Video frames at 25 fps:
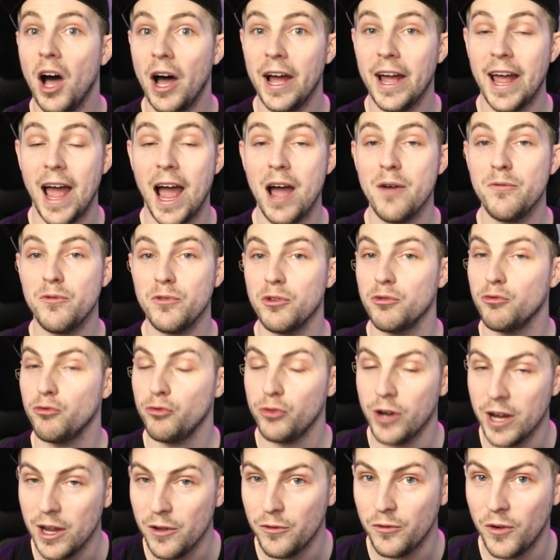I have the
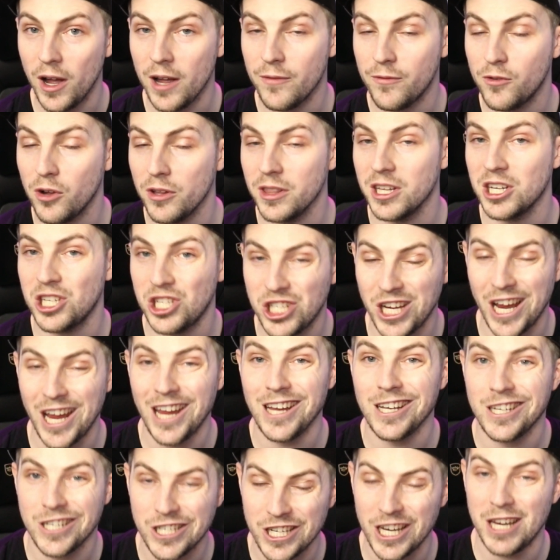riff, I've got the
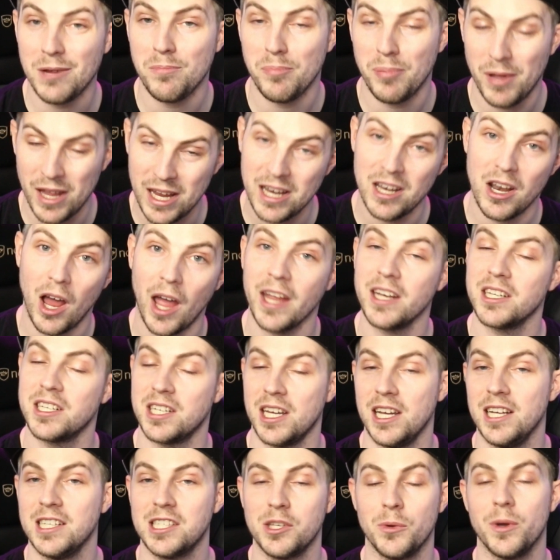JG
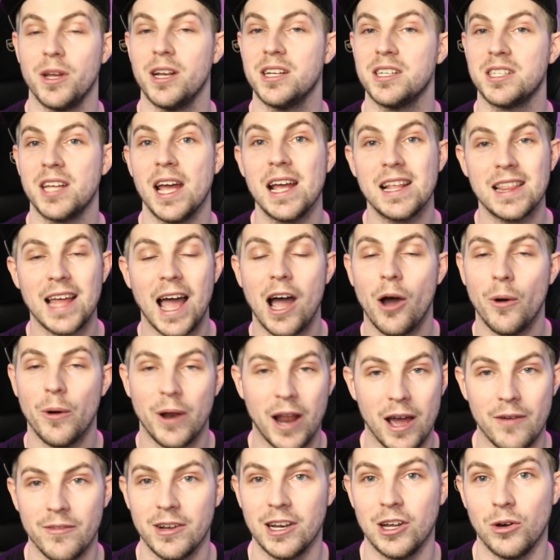P90, so we're going to take that out and
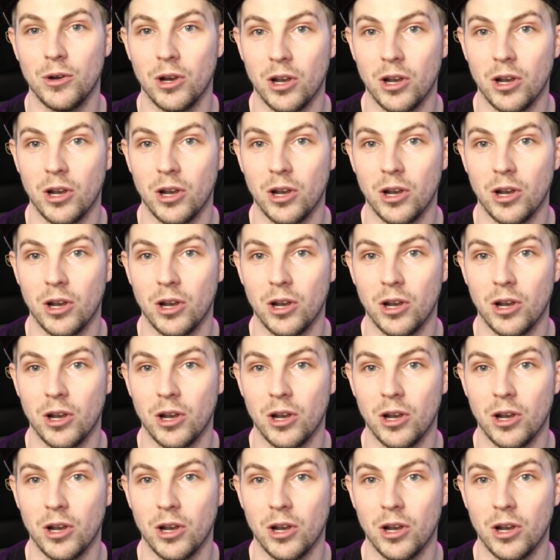have a little